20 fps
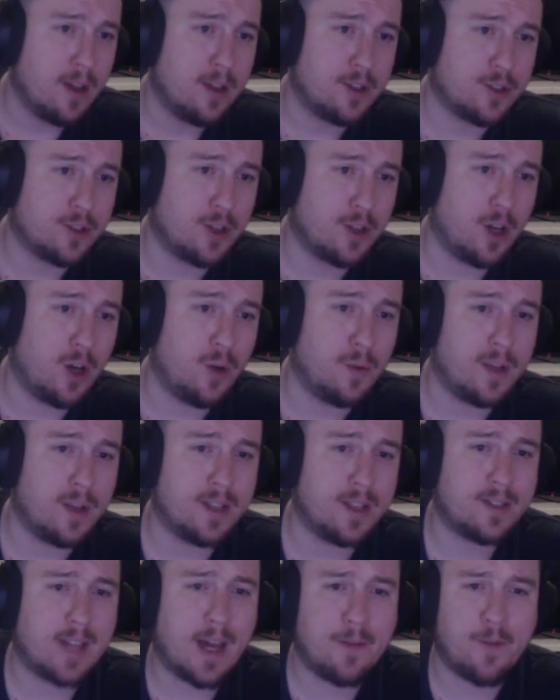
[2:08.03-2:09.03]
So
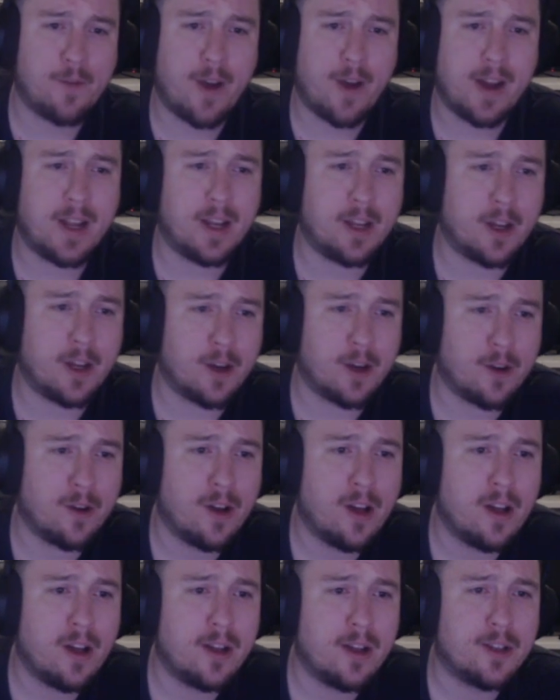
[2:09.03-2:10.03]
let's dive right in here.
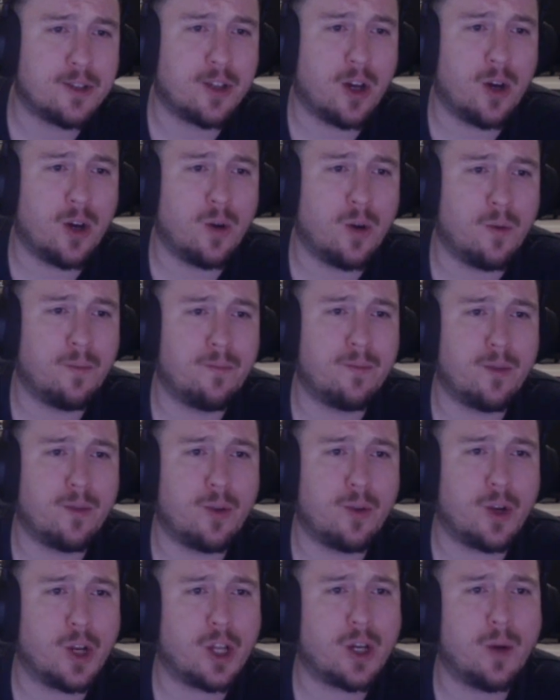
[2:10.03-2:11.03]
So
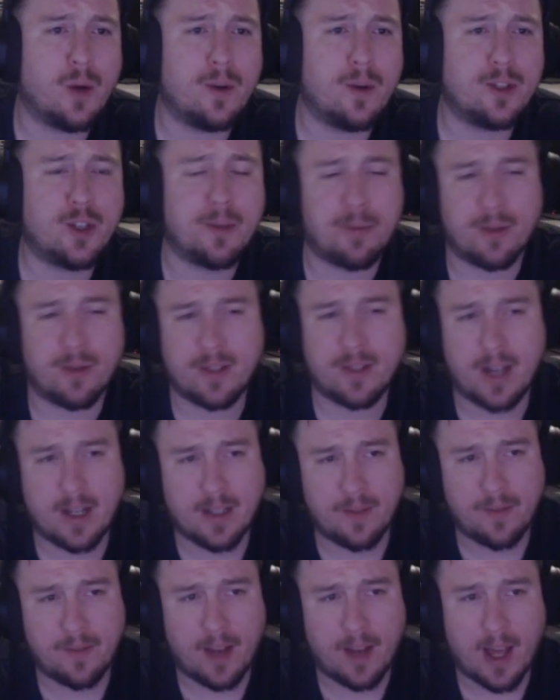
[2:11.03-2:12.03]
you're gonna go into
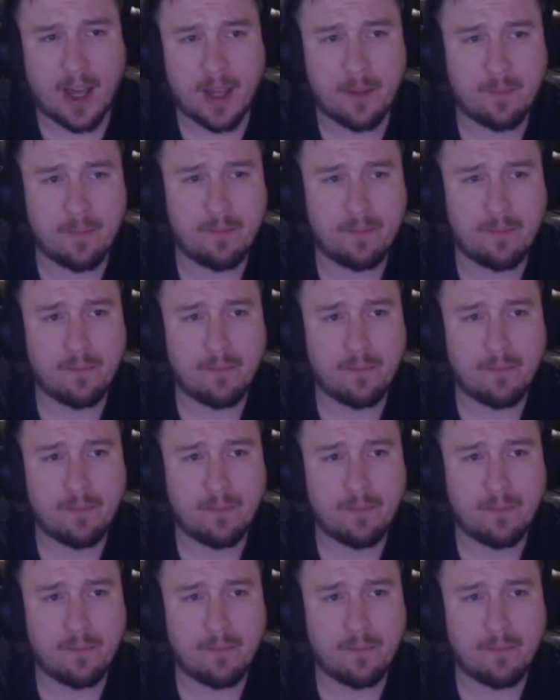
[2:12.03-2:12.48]
protective light.